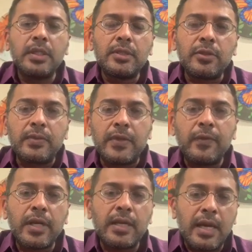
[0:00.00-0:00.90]
So if we
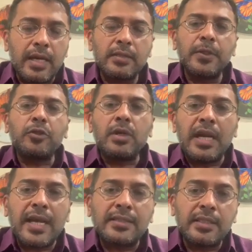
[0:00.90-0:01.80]
can ask the patient to
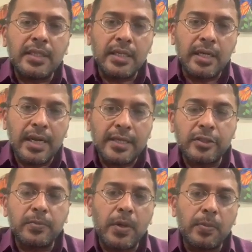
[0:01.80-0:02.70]
relax and he
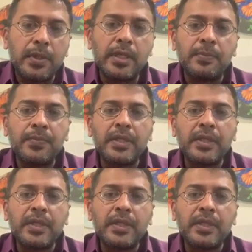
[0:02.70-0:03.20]
relaxes properly,